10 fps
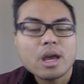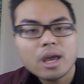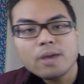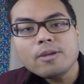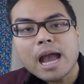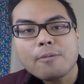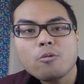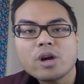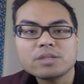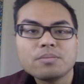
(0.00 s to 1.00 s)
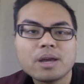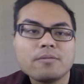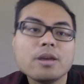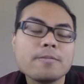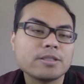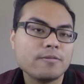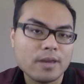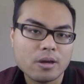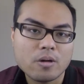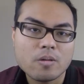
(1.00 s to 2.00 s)
If you haven't watched my previous
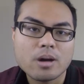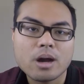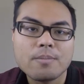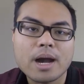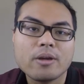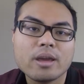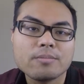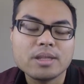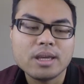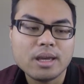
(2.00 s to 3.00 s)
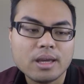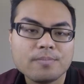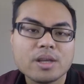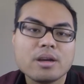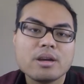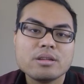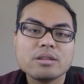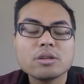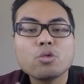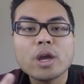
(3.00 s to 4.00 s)
video about EMT,
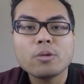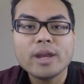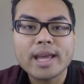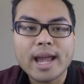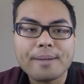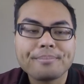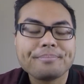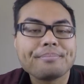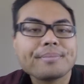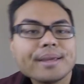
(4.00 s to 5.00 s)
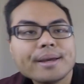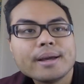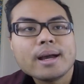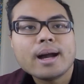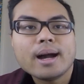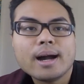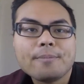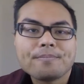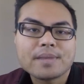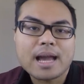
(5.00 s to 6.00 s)
just a quick recap.
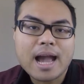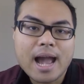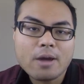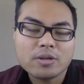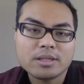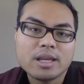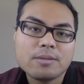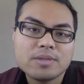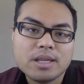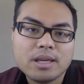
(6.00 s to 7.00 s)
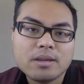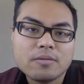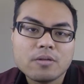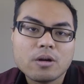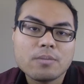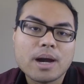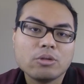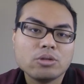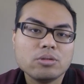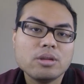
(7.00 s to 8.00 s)
I was an EMT for
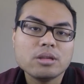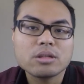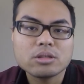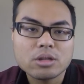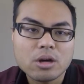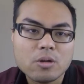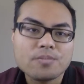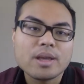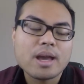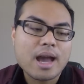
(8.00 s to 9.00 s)
about 2 years or so.